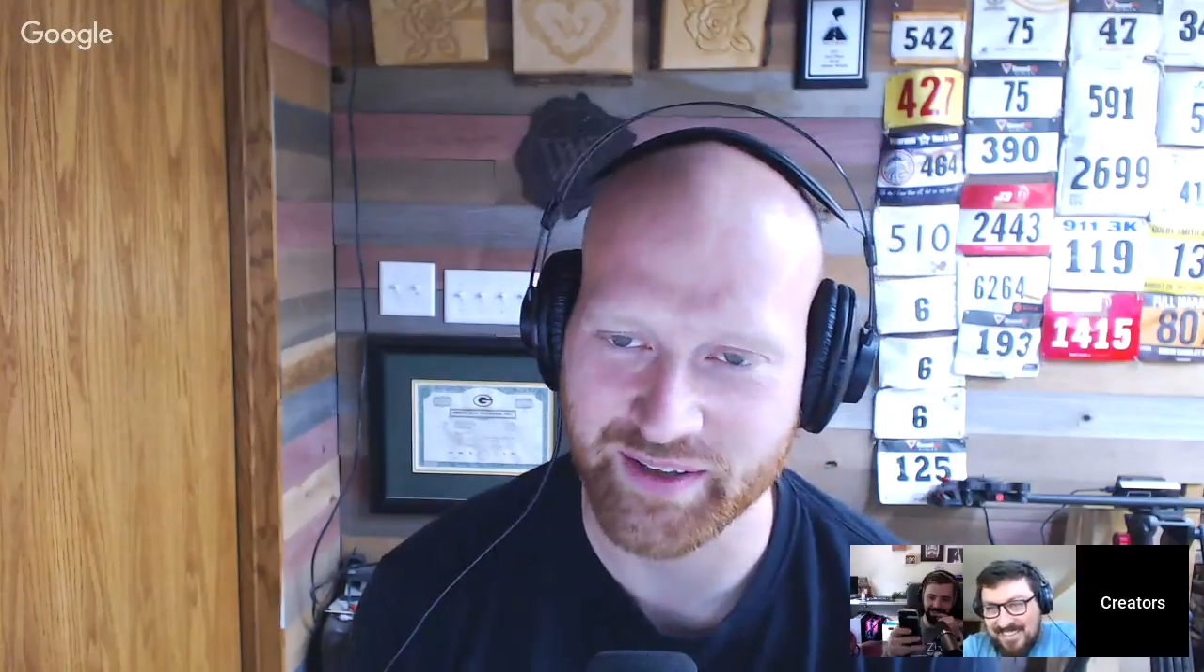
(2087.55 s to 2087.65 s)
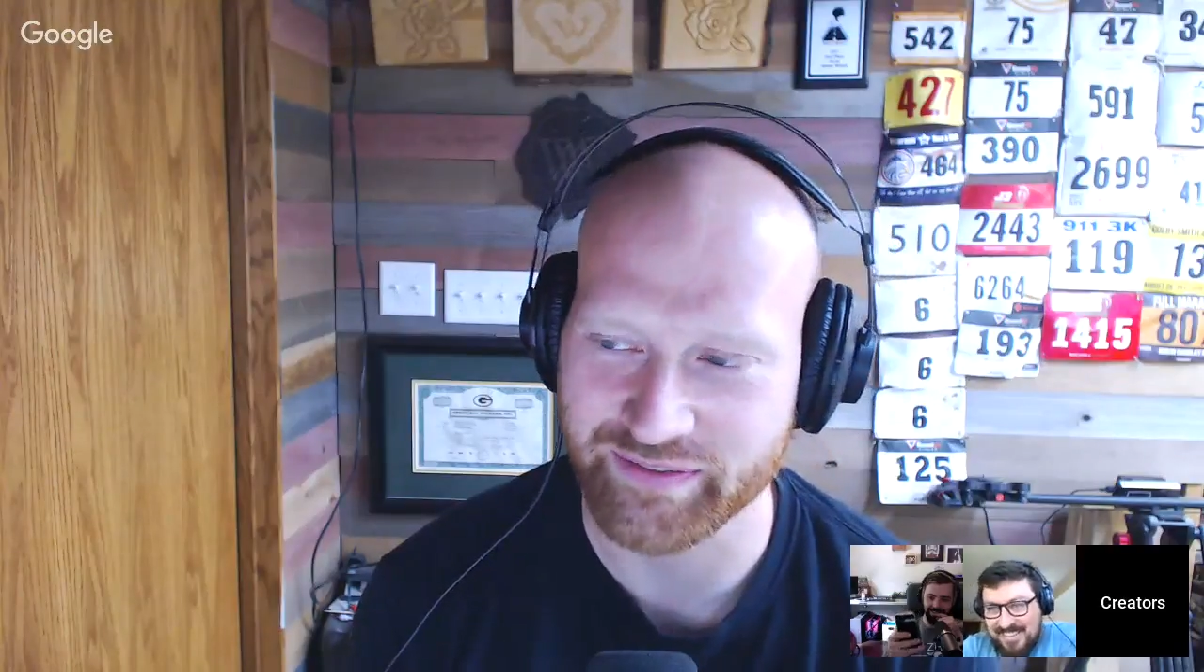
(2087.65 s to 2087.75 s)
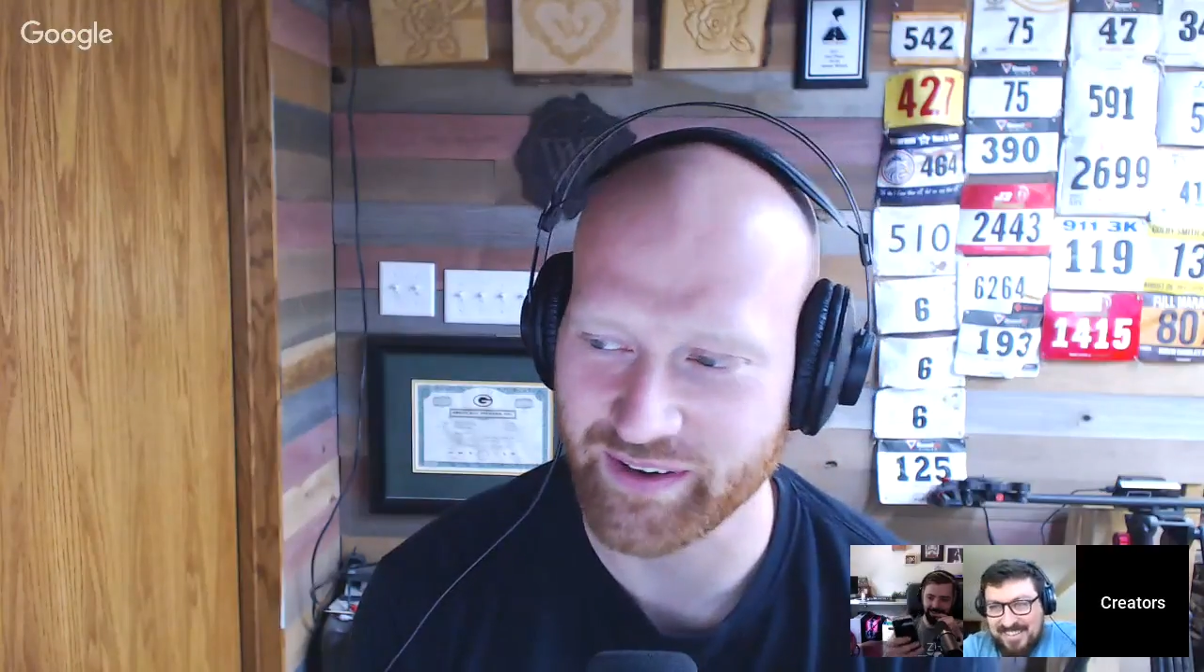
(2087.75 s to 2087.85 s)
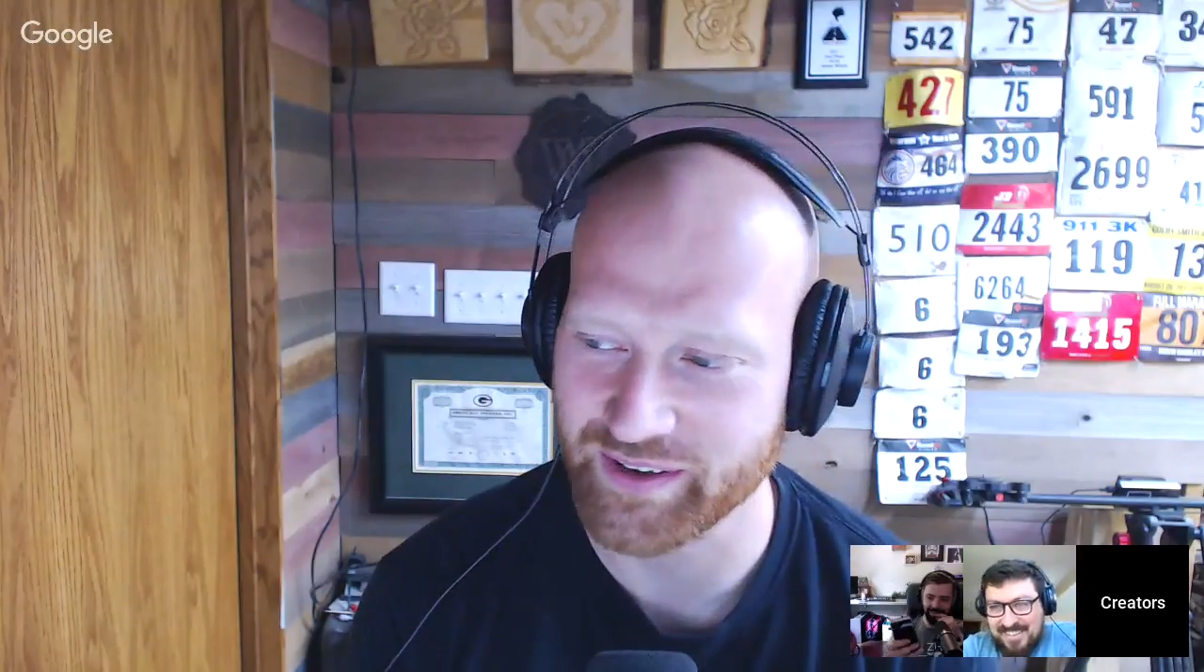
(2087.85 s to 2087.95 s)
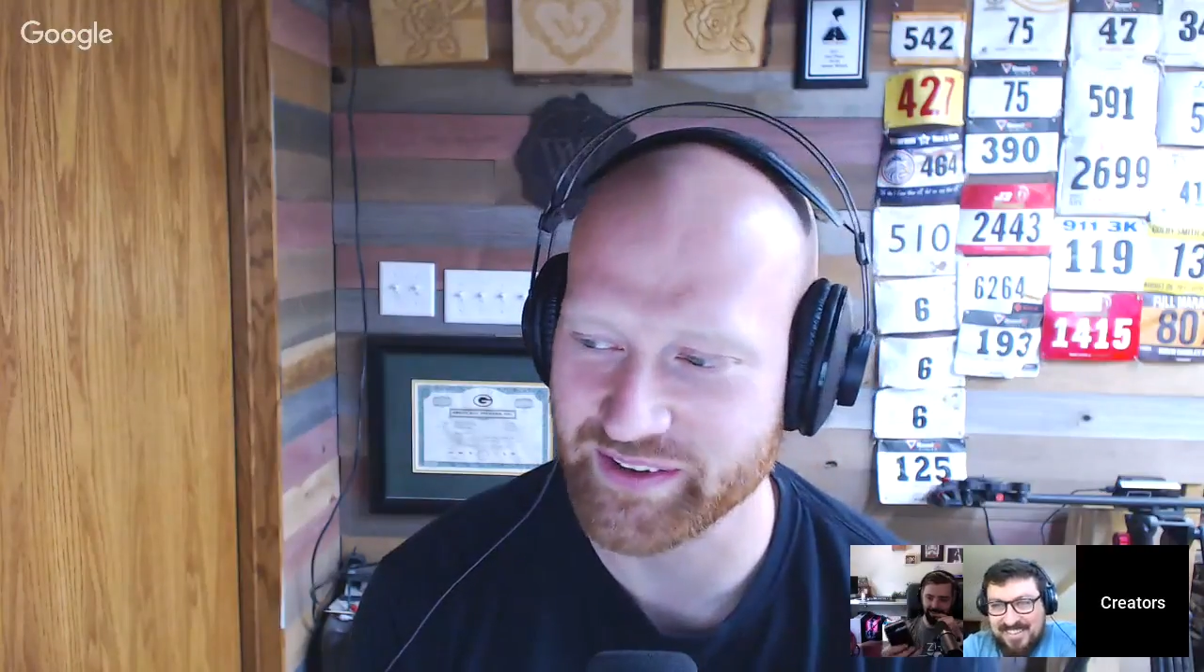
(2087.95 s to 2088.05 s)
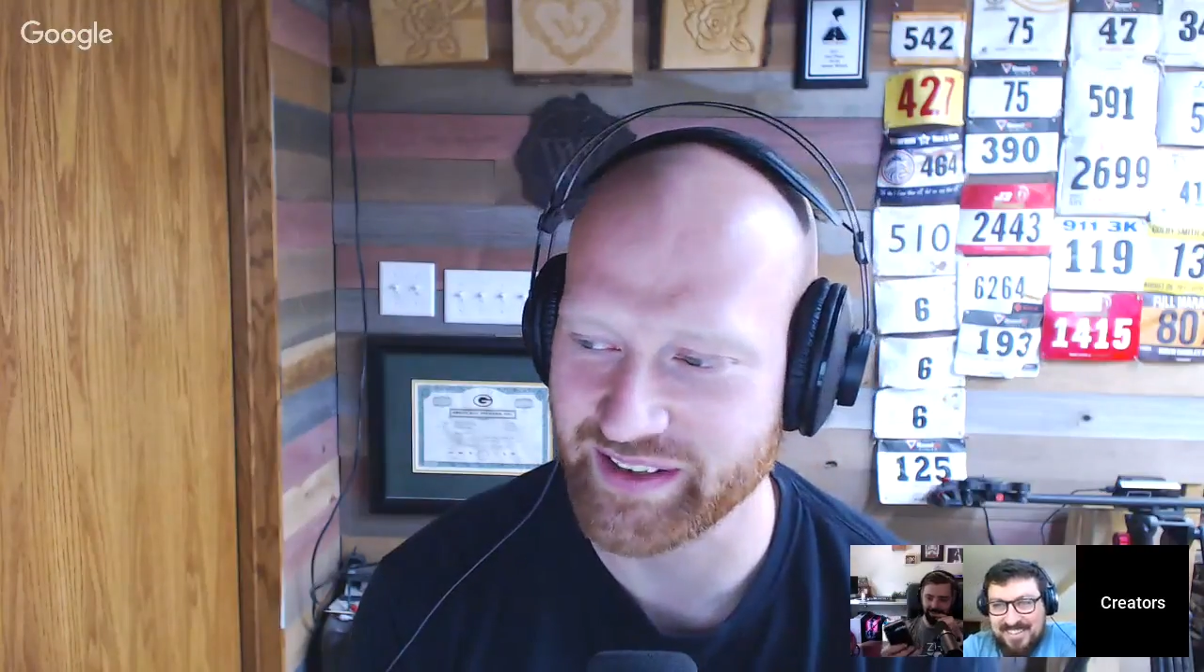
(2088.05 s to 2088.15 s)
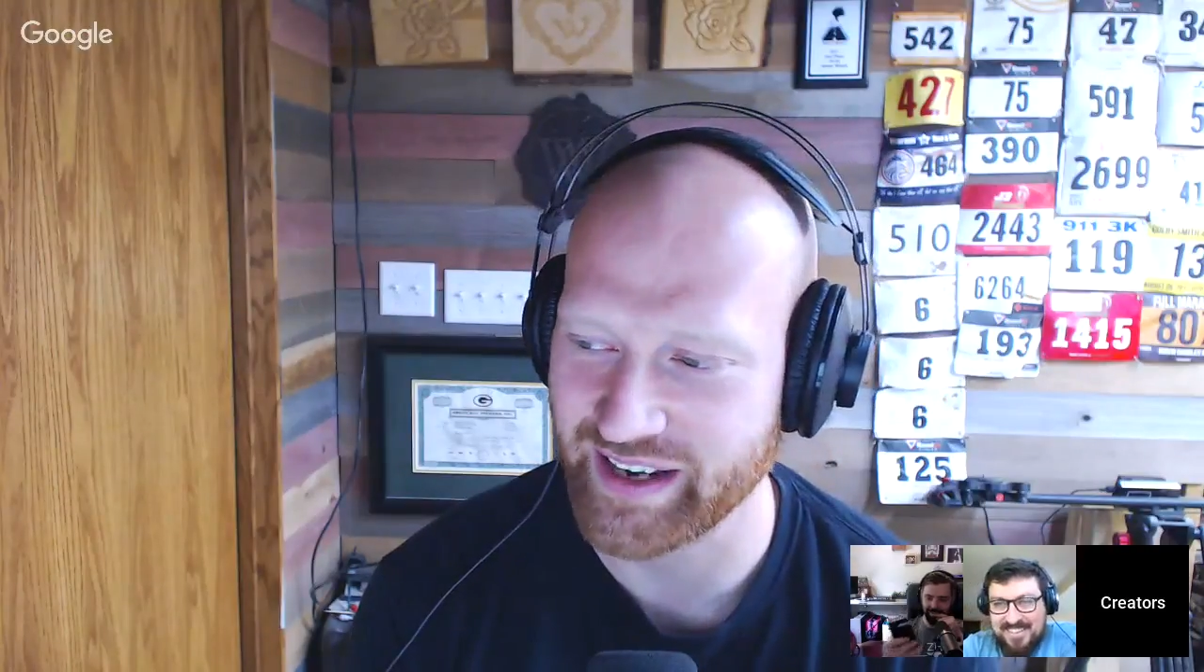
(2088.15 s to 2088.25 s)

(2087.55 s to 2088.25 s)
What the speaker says: that follows the